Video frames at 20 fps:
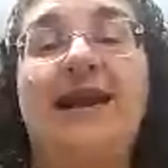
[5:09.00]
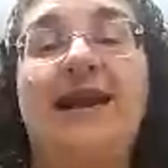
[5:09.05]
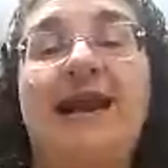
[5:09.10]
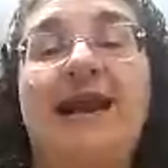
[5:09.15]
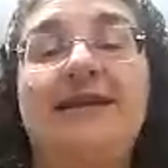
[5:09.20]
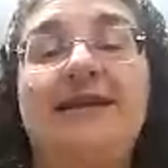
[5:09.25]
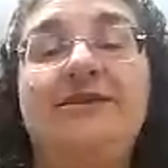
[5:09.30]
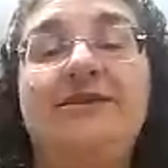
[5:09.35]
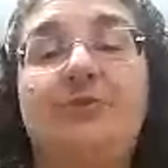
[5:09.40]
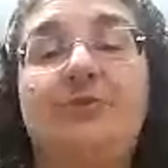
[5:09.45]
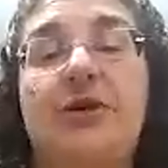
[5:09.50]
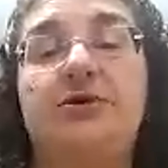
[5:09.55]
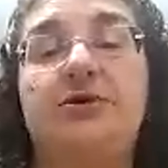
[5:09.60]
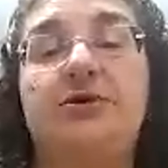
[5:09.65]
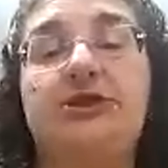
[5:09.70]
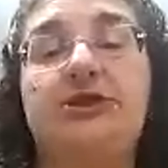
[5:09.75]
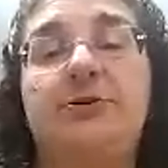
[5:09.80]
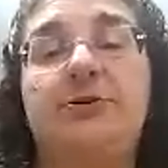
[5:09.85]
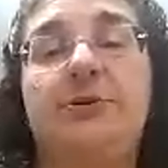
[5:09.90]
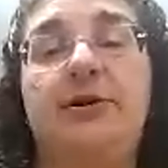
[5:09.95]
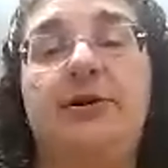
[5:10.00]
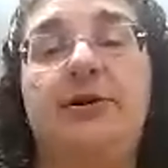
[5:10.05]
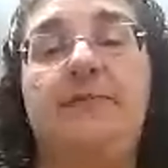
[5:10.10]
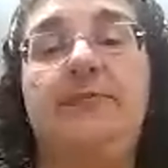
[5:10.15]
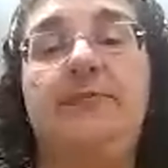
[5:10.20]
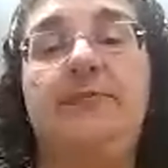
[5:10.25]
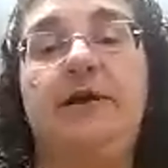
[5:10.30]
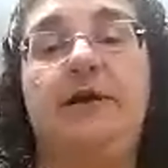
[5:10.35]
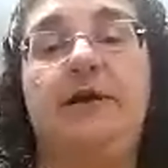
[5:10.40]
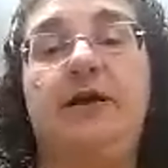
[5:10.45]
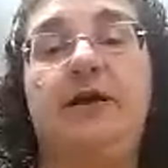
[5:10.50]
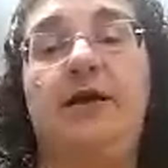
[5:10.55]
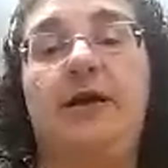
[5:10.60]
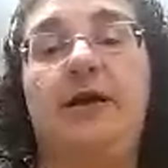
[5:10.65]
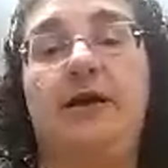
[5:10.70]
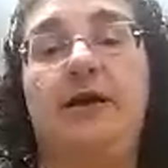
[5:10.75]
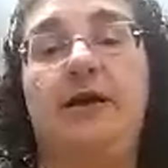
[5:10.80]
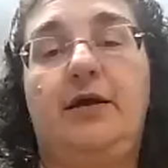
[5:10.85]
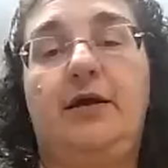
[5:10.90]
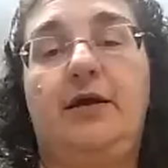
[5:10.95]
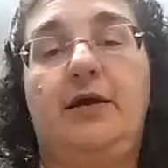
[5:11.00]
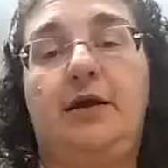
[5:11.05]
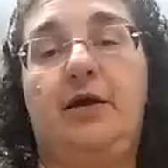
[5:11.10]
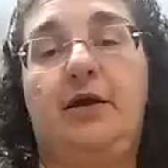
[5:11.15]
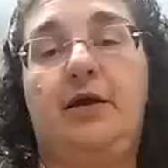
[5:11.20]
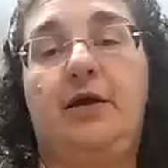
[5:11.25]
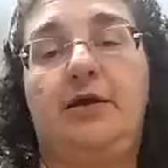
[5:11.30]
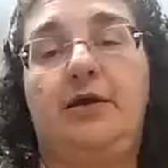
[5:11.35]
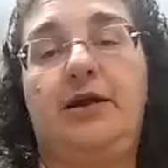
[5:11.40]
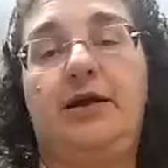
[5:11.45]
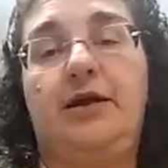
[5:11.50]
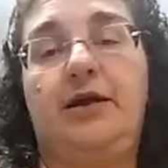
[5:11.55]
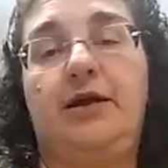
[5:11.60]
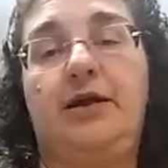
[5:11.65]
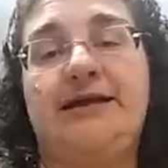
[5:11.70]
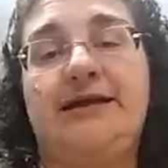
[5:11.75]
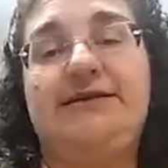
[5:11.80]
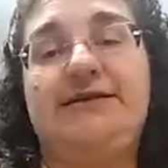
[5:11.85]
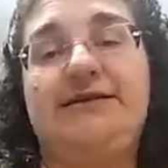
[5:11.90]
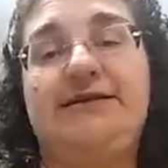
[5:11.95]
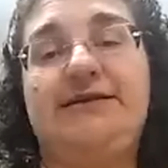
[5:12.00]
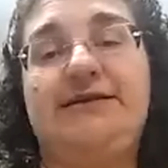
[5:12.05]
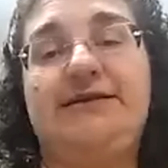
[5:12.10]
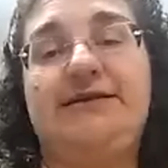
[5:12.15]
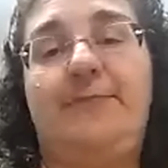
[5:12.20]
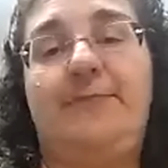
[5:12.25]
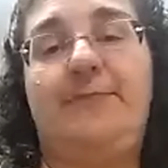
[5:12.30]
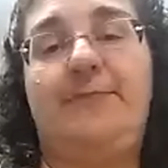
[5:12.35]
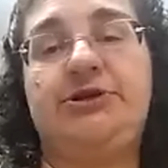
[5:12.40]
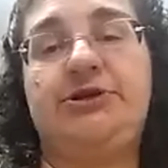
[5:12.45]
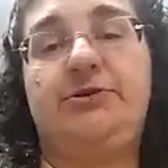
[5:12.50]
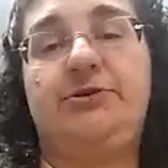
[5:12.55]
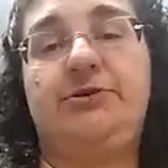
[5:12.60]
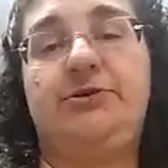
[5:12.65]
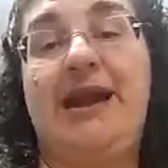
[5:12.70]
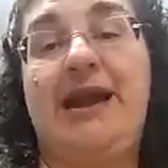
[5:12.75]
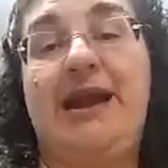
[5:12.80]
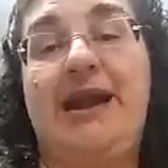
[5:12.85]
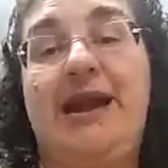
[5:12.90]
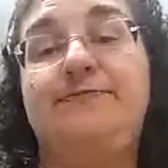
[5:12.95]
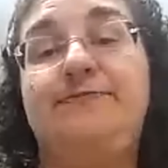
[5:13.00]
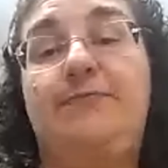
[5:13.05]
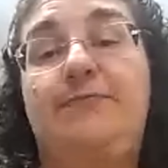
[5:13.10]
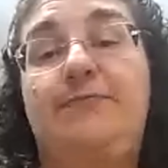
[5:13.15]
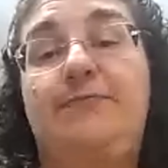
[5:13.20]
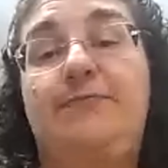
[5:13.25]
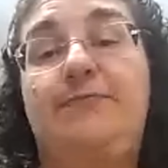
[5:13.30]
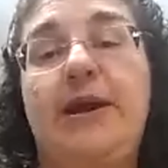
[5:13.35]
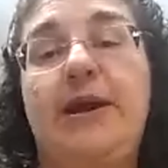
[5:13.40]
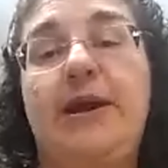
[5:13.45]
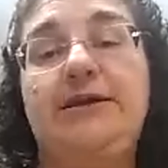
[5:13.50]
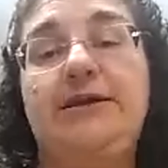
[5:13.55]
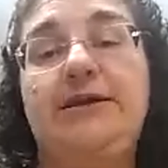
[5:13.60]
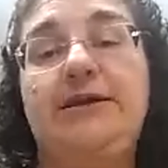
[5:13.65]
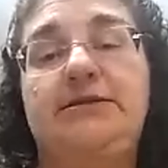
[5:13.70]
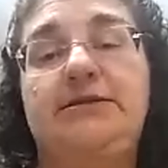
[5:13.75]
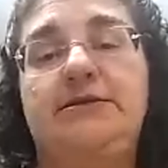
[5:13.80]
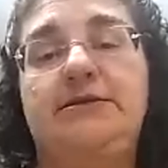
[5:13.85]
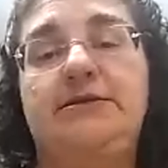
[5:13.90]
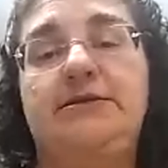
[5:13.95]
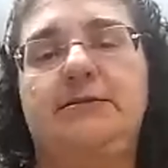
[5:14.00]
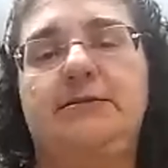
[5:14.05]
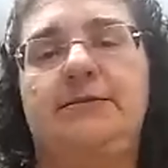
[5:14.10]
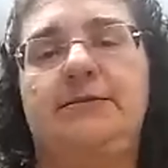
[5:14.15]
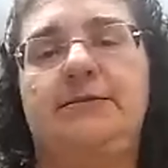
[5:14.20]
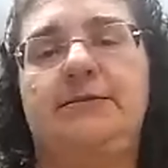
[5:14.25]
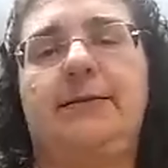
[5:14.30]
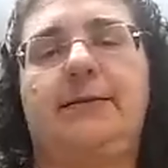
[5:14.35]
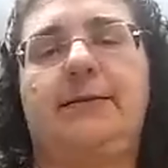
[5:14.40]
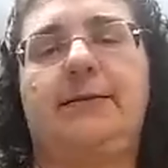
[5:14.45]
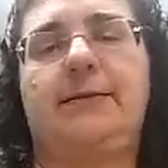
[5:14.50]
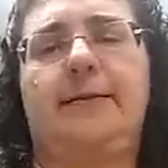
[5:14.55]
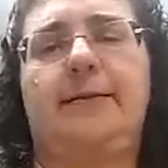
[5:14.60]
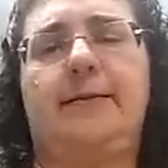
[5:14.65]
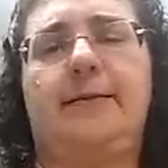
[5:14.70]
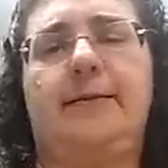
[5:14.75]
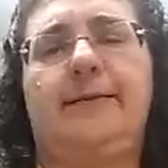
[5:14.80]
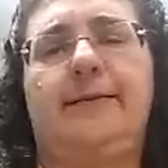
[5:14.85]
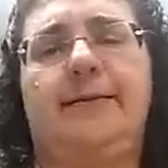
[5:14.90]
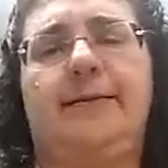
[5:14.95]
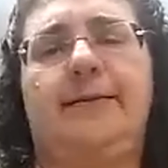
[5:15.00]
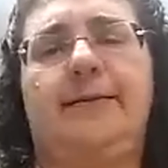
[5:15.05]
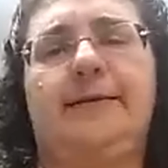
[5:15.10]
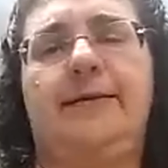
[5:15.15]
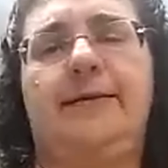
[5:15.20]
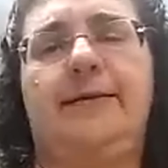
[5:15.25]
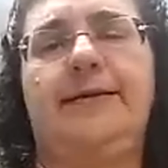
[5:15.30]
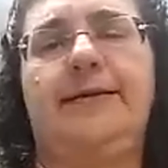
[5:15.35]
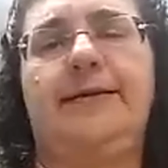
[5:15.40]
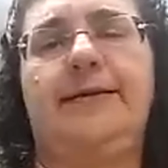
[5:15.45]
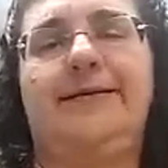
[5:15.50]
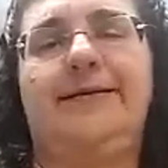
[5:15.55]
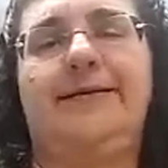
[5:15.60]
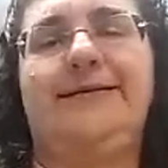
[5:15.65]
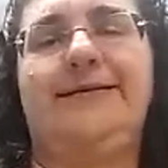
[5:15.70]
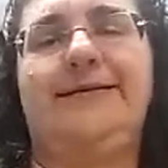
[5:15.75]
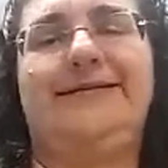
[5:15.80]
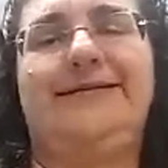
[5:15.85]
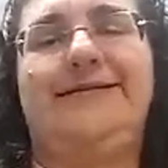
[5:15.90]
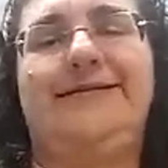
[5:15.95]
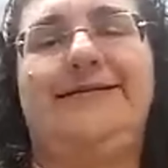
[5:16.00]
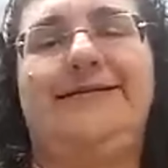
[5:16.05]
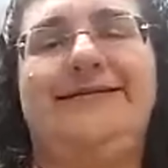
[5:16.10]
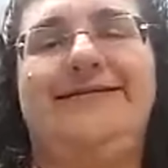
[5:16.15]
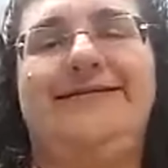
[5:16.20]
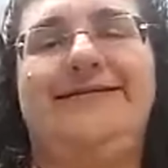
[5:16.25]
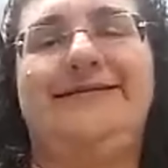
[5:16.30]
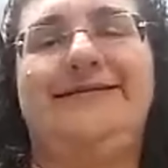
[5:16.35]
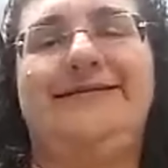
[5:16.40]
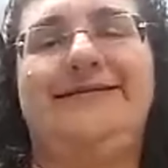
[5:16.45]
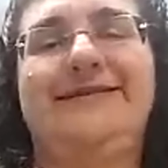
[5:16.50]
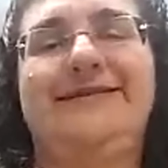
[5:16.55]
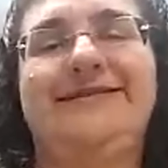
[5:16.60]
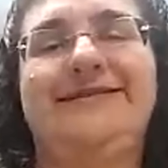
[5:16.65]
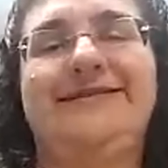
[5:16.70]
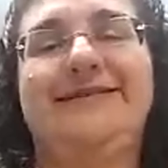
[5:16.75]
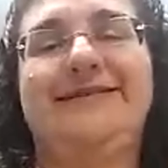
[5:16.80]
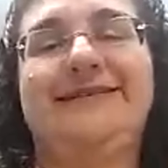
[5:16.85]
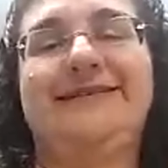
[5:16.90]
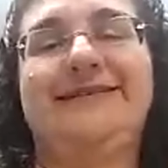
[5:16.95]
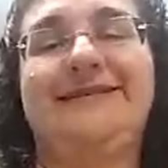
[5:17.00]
They've got a nice throat to them, nice taper to them, a nice point. Oh,